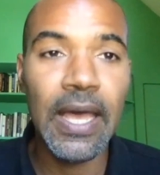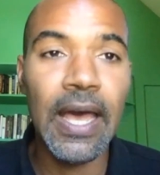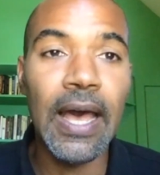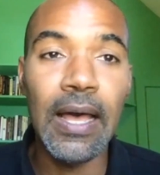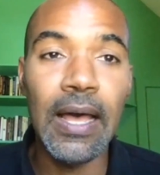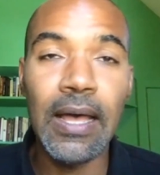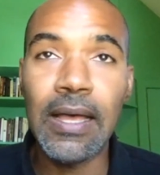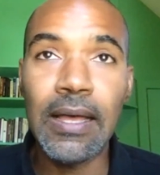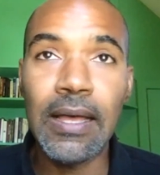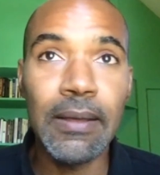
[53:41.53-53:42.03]

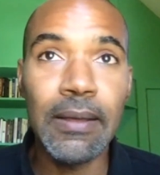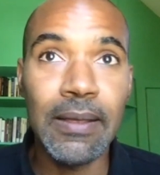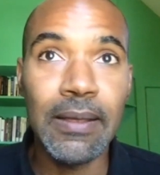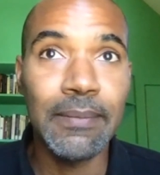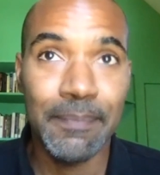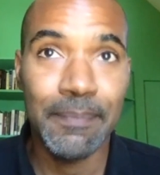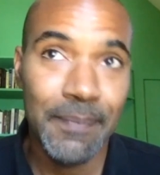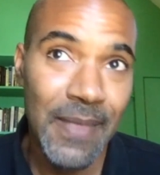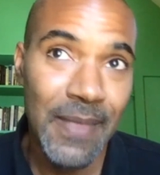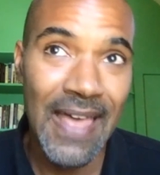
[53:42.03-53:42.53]
Uh,
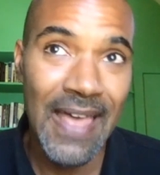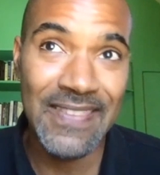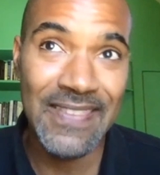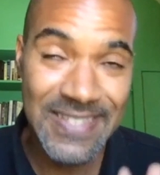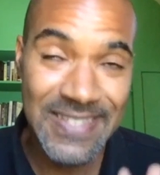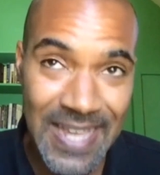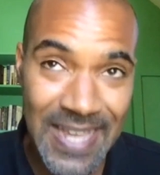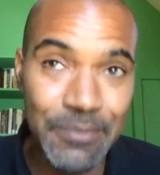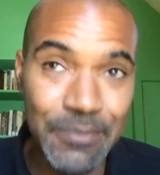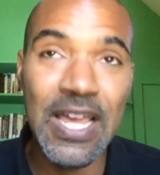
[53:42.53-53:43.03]
at
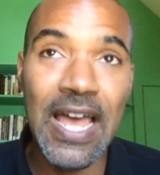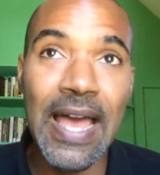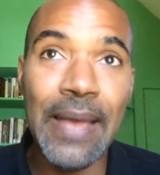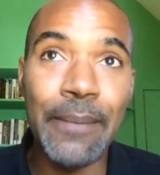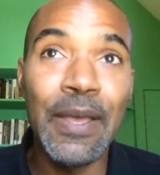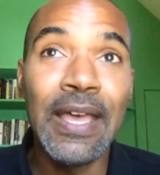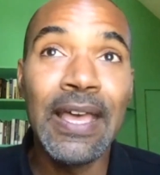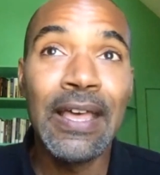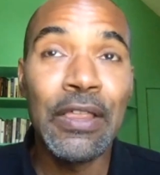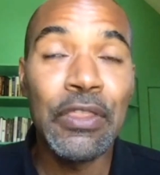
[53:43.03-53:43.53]
the same
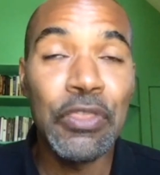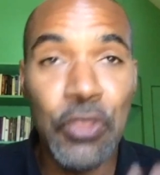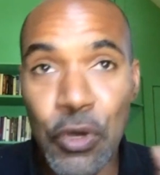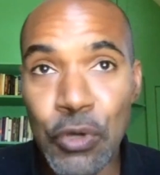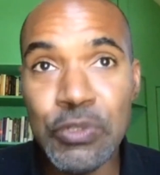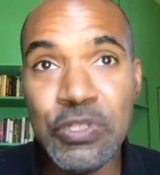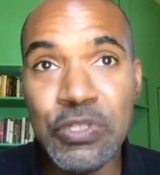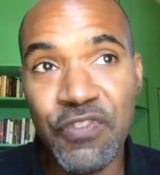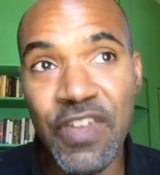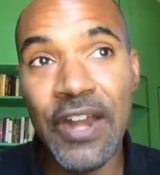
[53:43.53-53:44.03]
time,
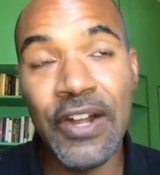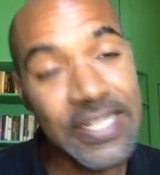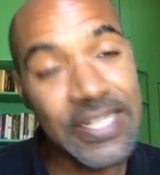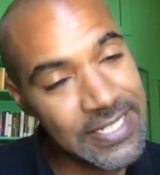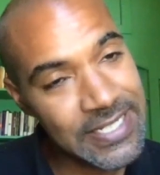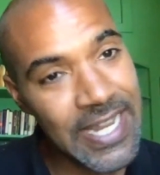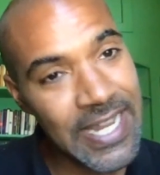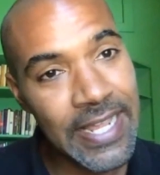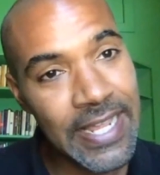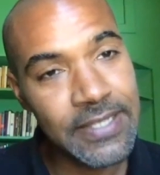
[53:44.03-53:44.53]
those
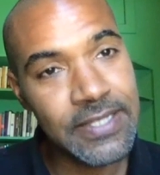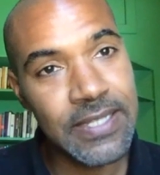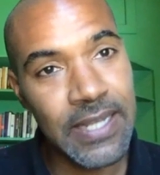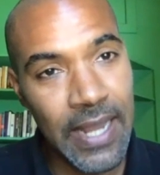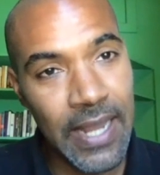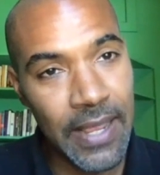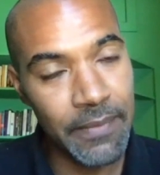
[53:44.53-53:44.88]
very states.